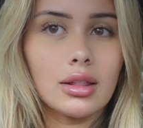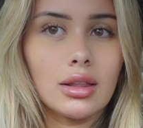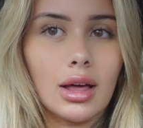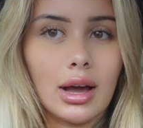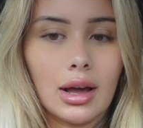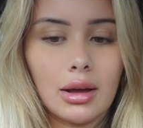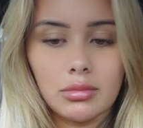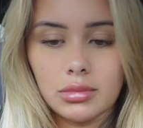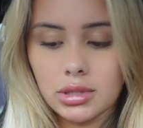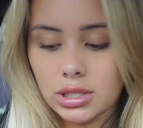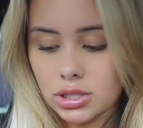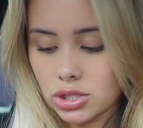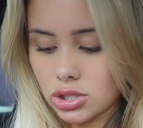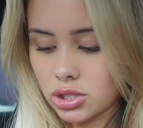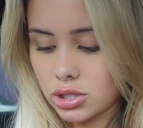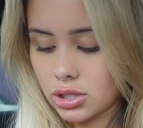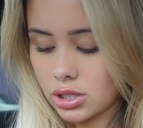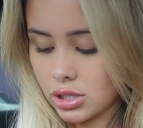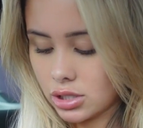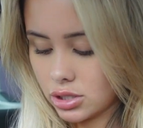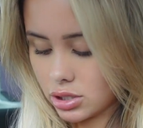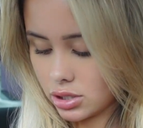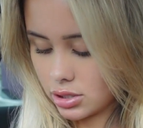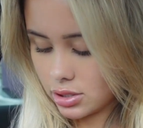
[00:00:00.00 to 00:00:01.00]
Like, I'm
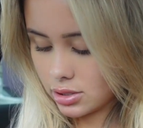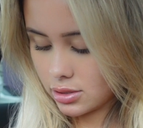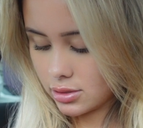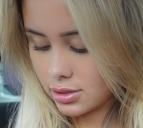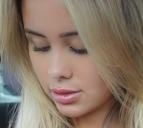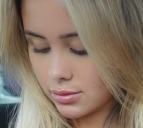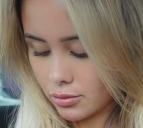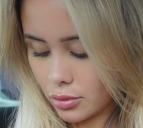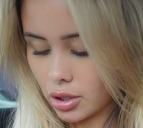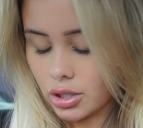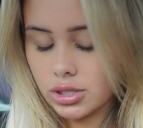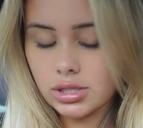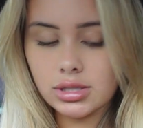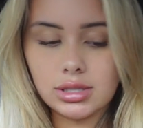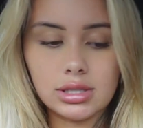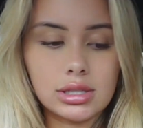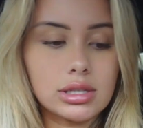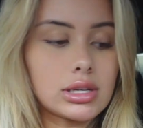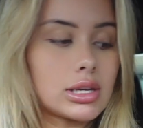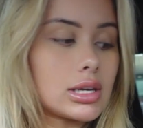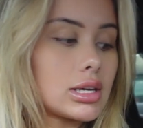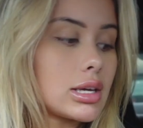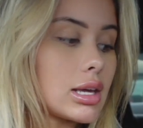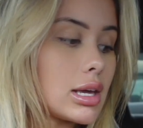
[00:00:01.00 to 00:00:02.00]
literally just
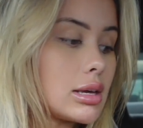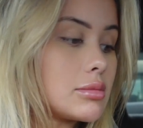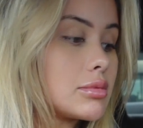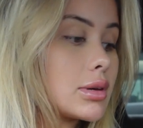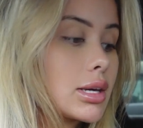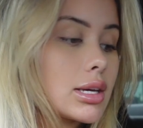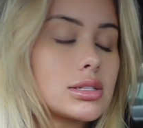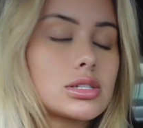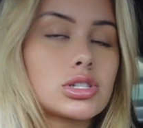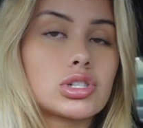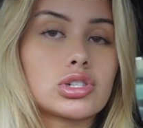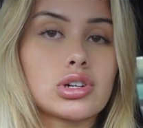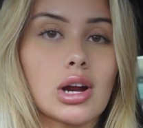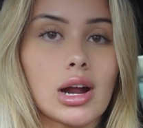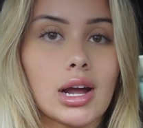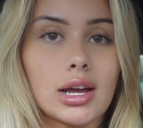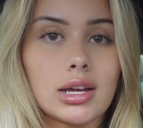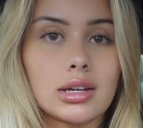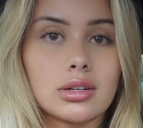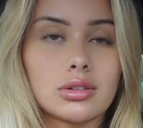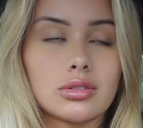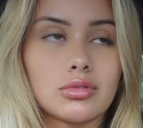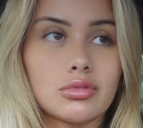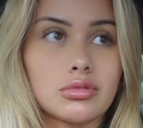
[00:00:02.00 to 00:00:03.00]
mostly keeping it
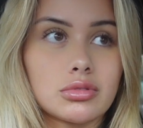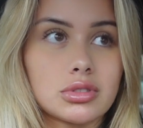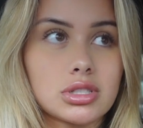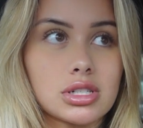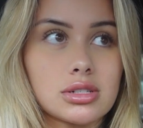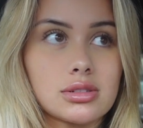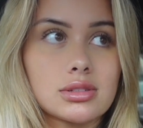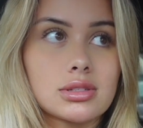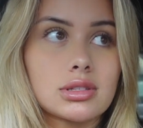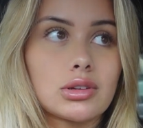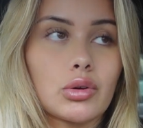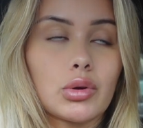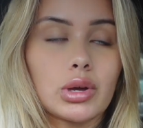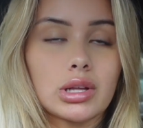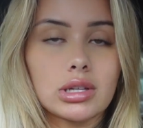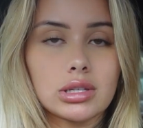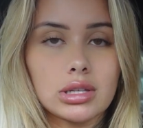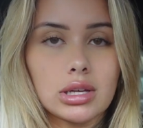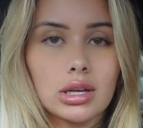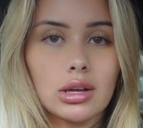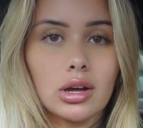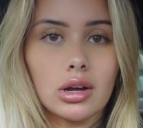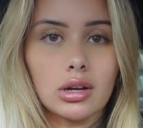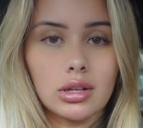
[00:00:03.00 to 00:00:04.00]
straight or just
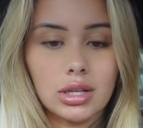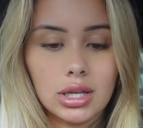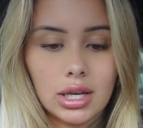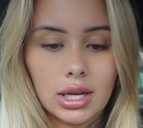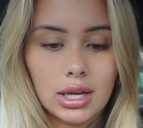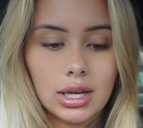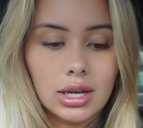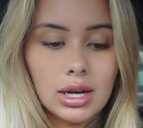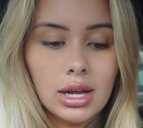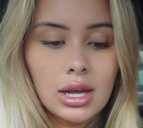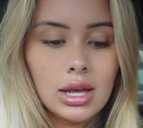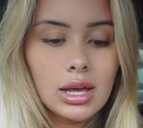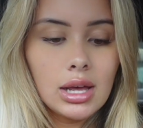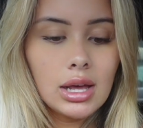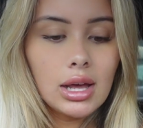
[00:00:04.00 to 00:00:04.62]
quickly curling it